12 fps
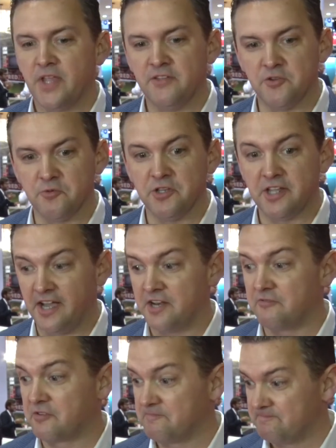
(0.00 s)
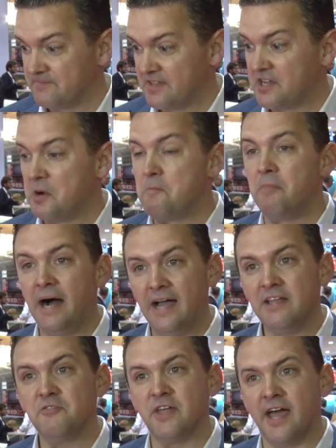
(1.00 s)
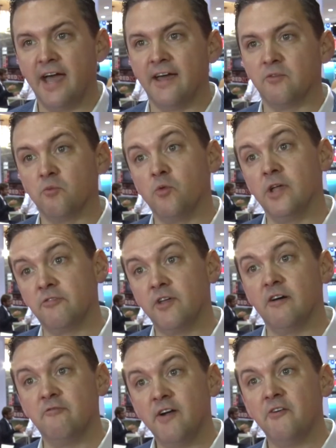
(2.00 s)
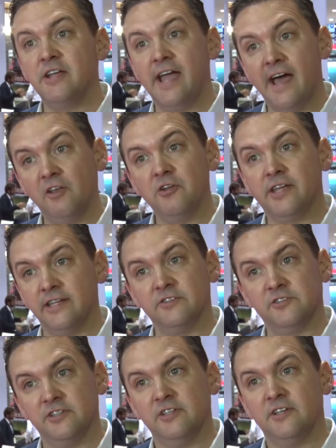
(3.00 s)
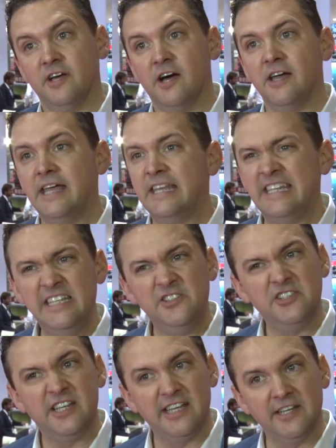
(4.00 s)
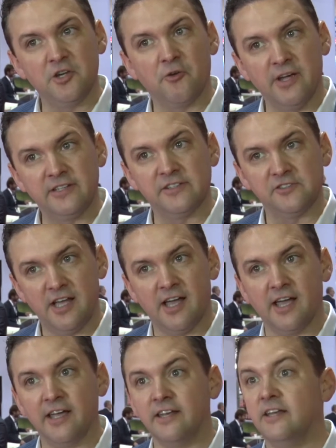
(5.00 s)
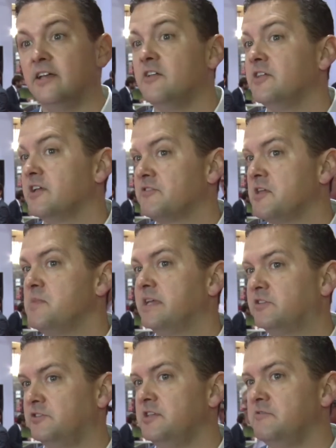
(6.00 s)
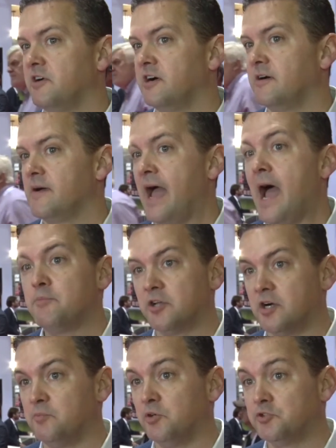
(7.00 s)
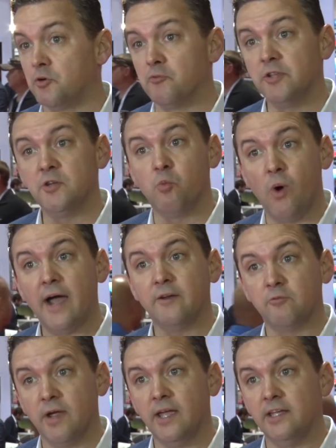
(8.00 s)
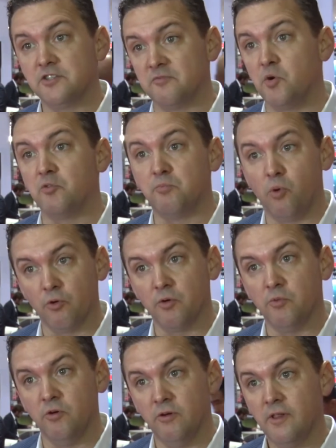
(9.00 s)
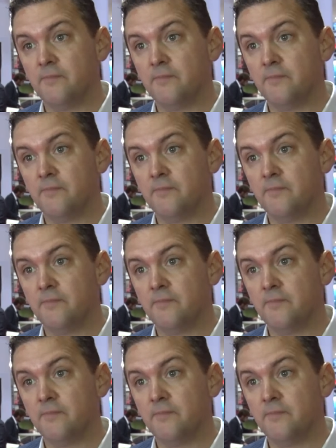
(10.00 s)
and then really kind of combine that with a very elegant and easy to integrate design, I think it then makes Syva applicable to a really wide range of both portable